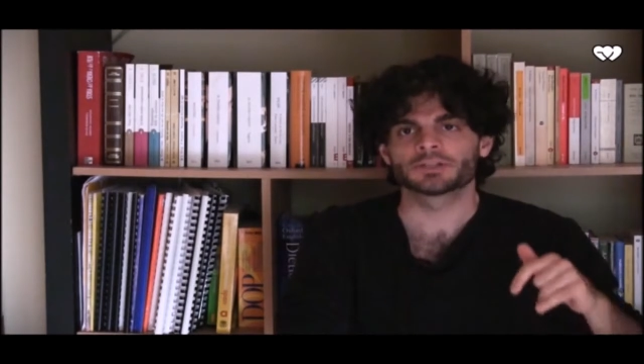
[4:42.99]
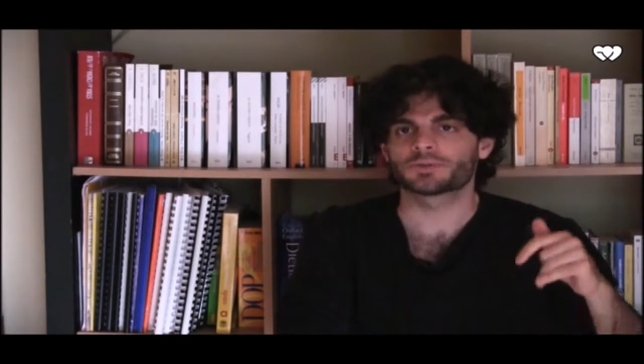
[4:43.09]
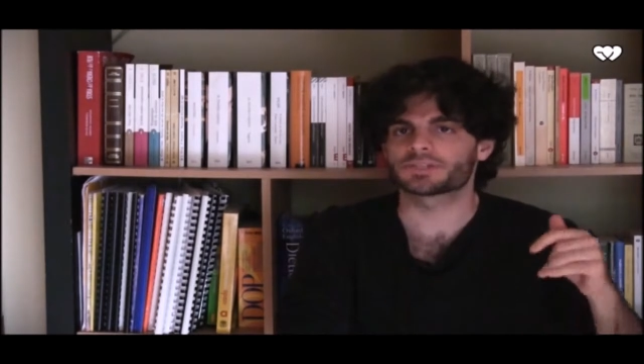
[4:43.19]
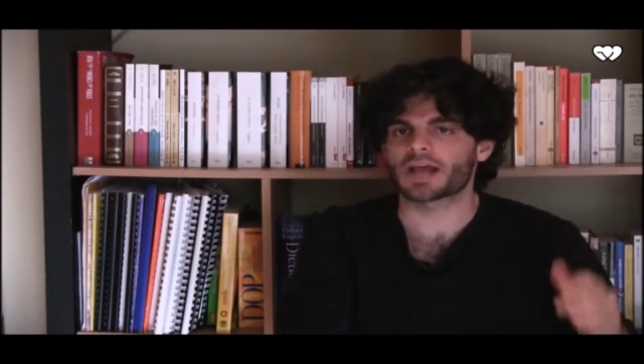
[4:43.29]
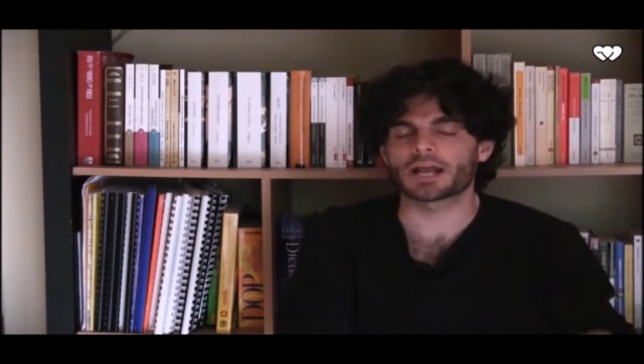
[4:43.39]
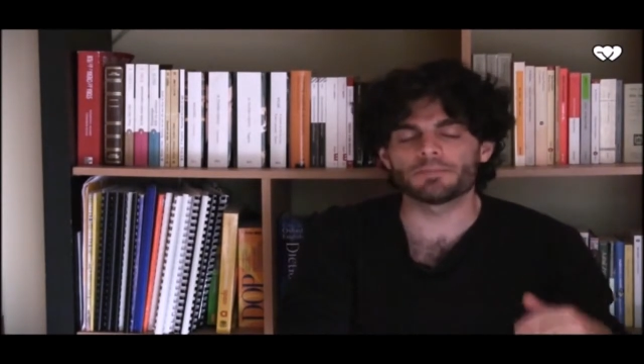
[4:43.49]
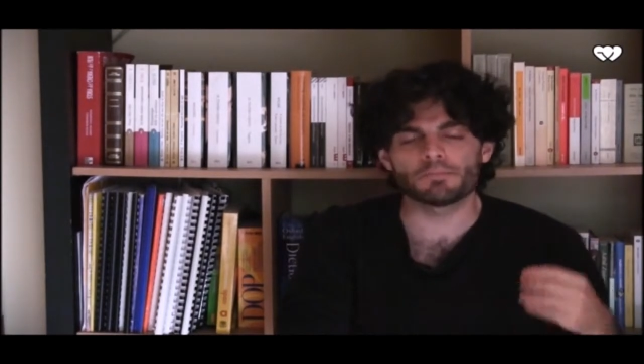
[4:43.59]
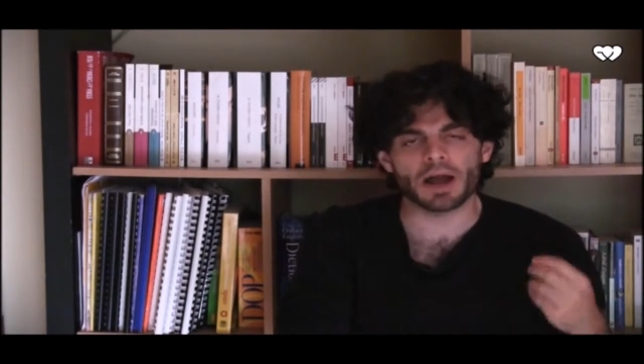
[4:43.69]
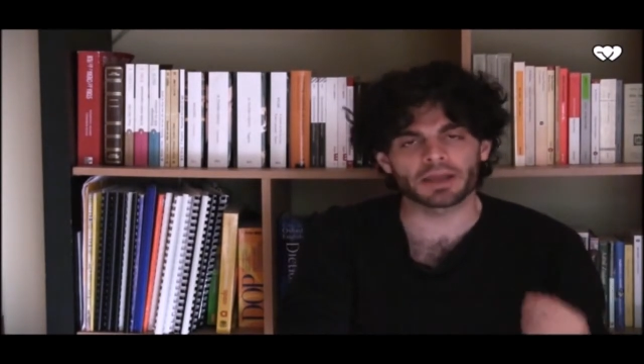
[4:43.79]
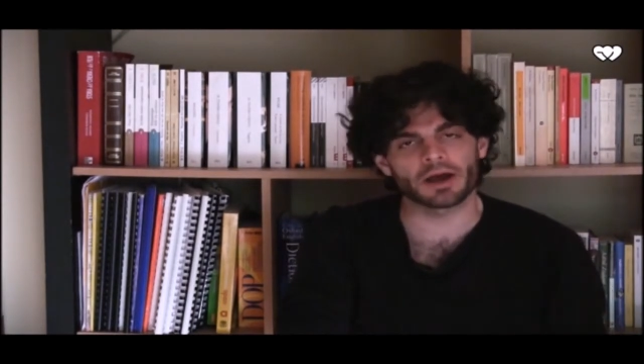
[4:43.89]
to study
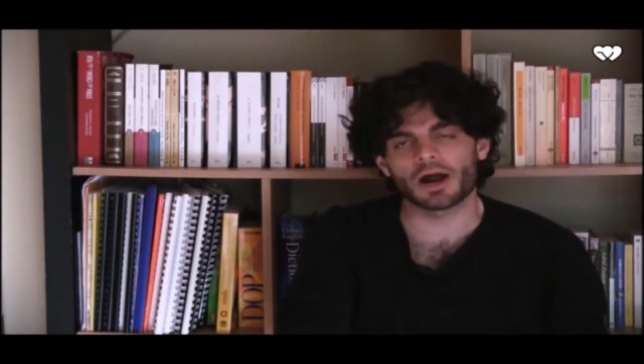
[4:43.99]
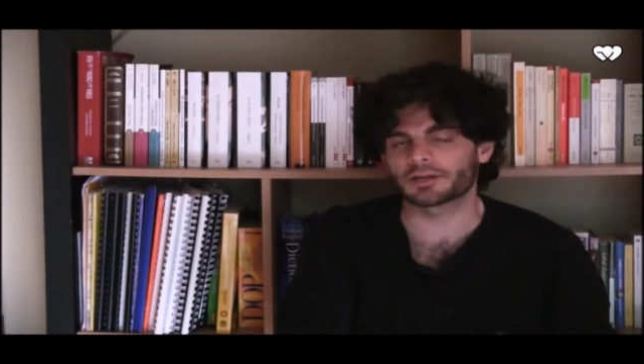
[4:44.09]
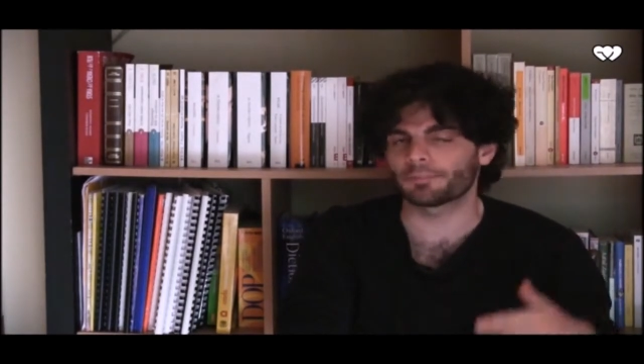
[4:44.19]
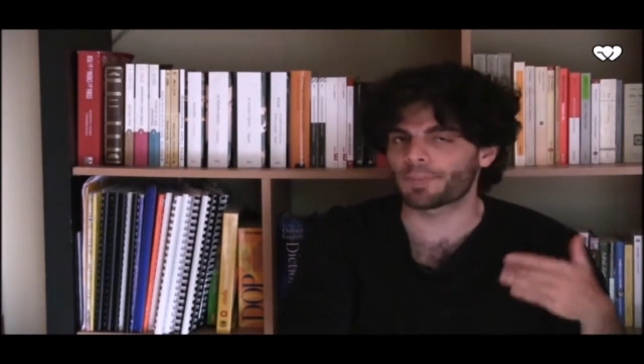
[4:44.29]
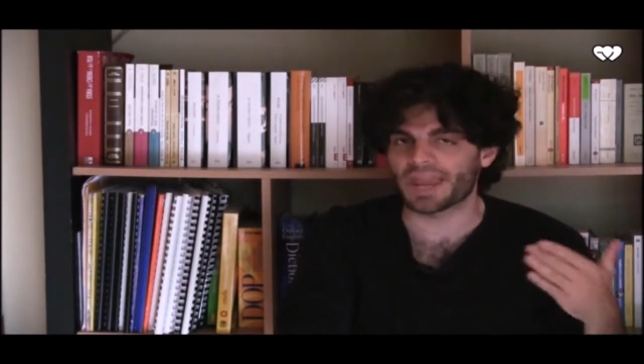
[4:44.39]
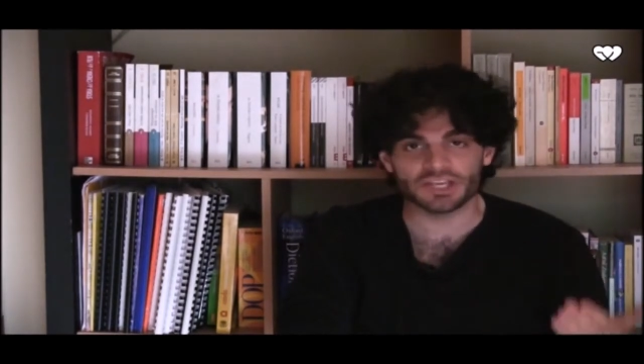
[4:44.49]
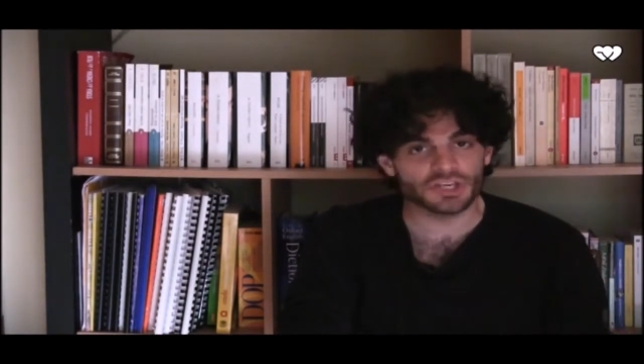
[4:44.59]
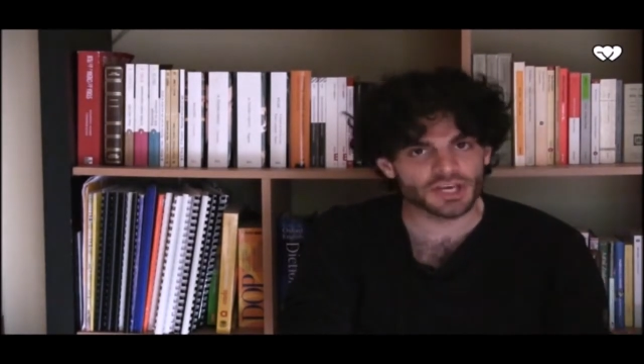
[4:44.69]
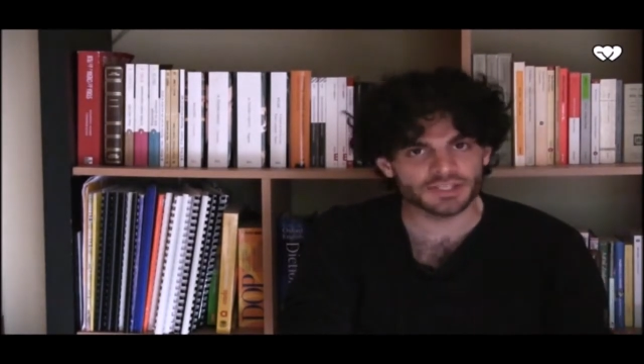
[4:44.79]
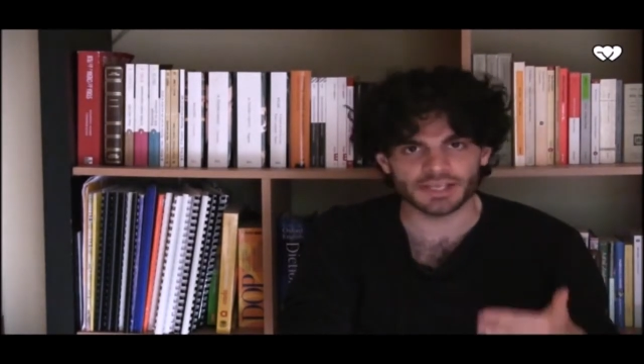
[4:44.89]
by heart
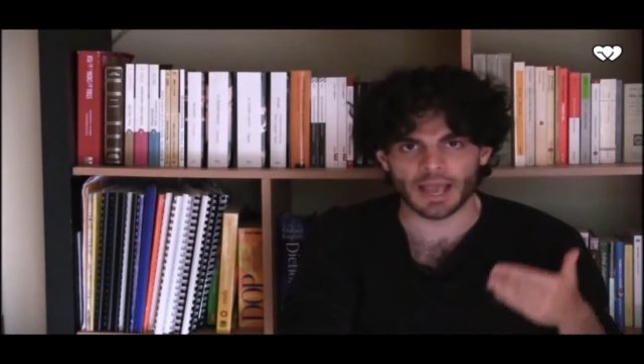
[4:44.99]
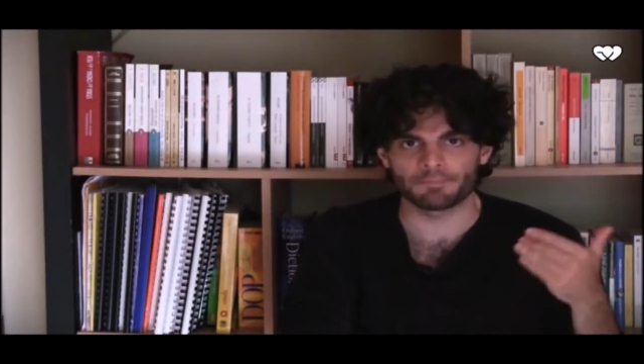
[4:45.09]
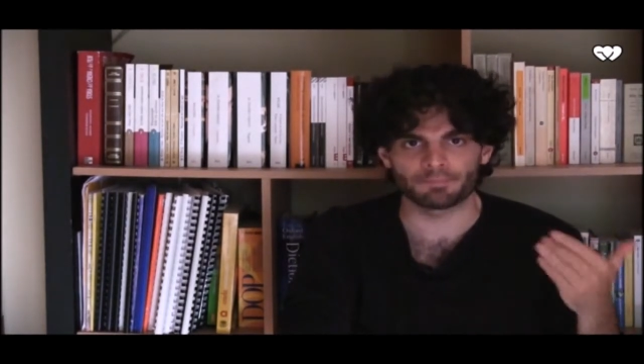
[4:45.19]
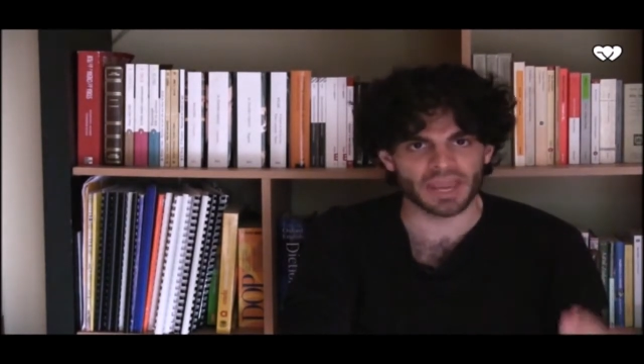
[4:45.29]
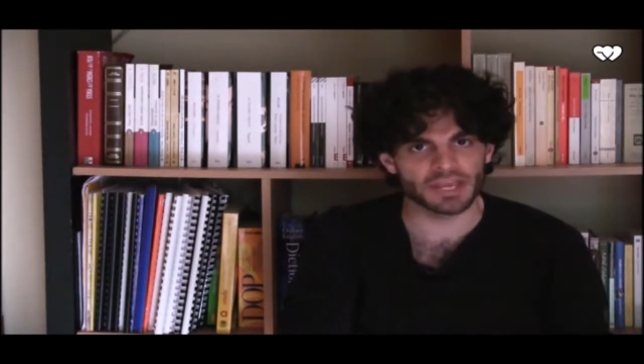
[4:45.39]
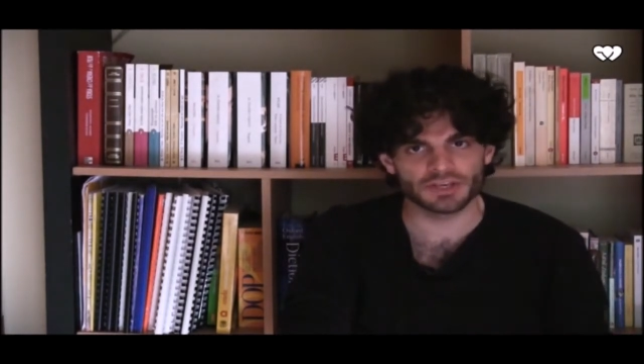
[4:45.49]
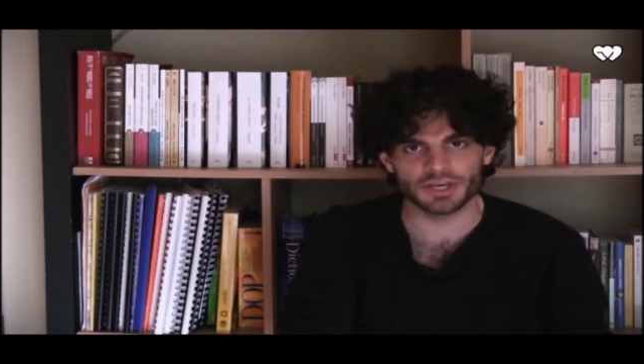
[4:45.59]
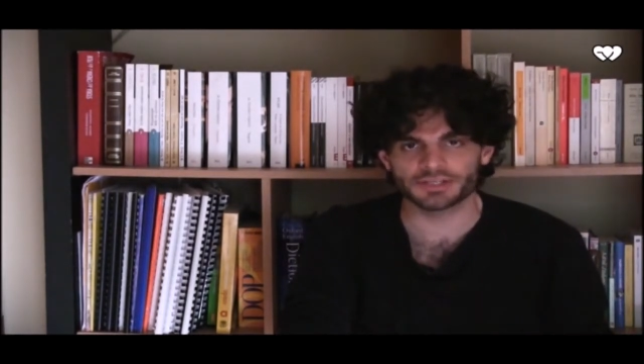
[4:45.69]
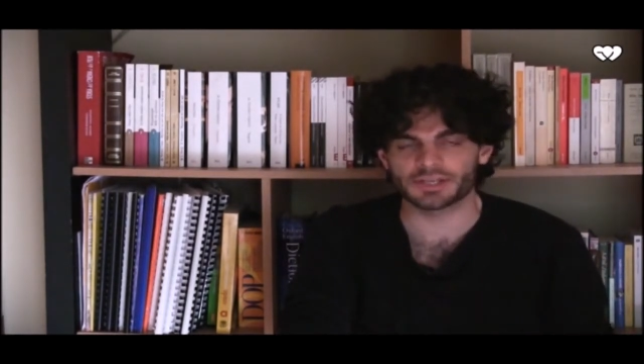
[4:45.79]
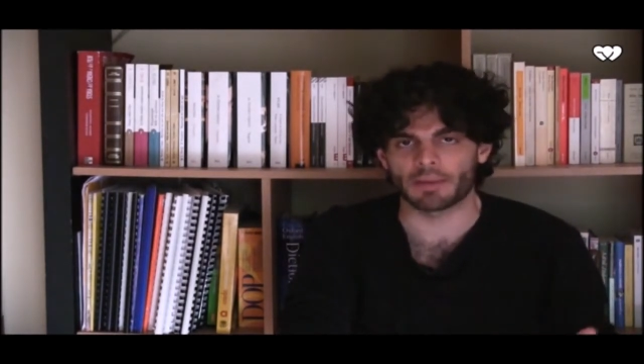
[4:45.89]
pages and pages